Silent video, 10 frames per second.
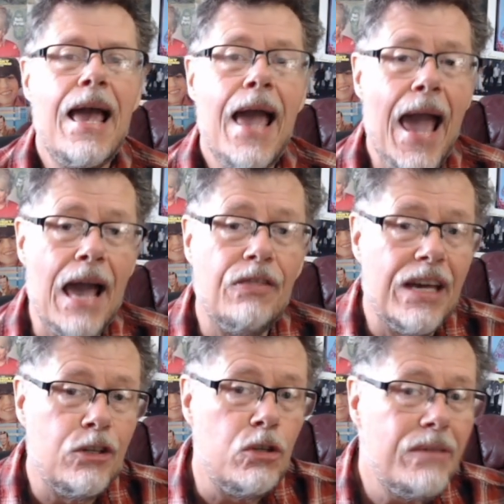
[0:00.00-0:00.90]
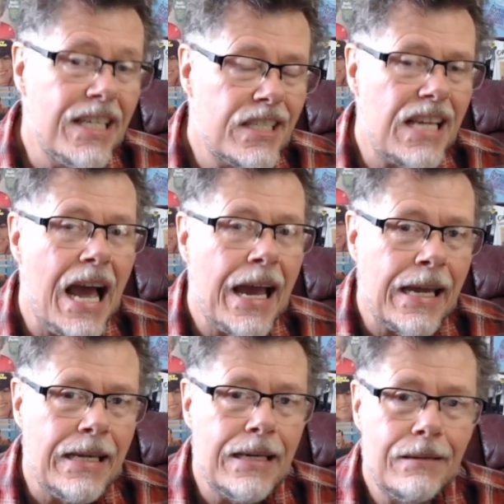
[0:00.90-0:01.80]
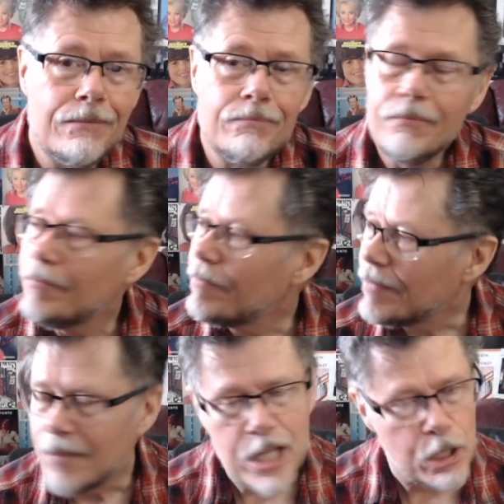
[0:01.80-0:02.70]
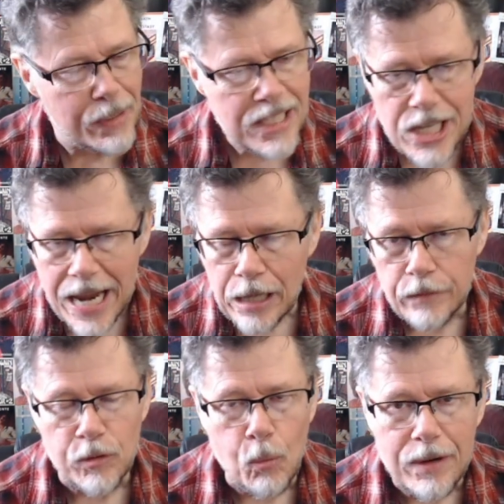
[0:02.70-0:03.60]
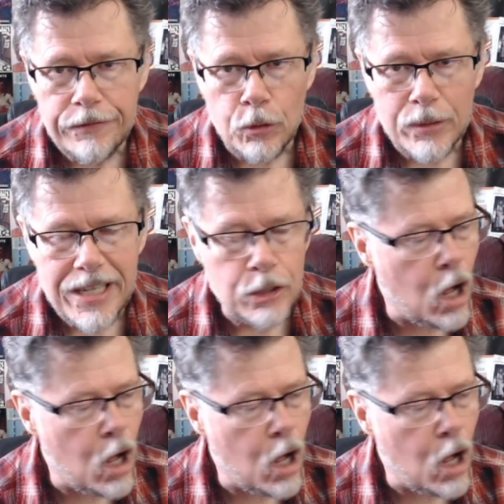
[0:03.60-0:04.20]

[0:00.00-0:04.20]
And then you decide, you're in jail for one full year.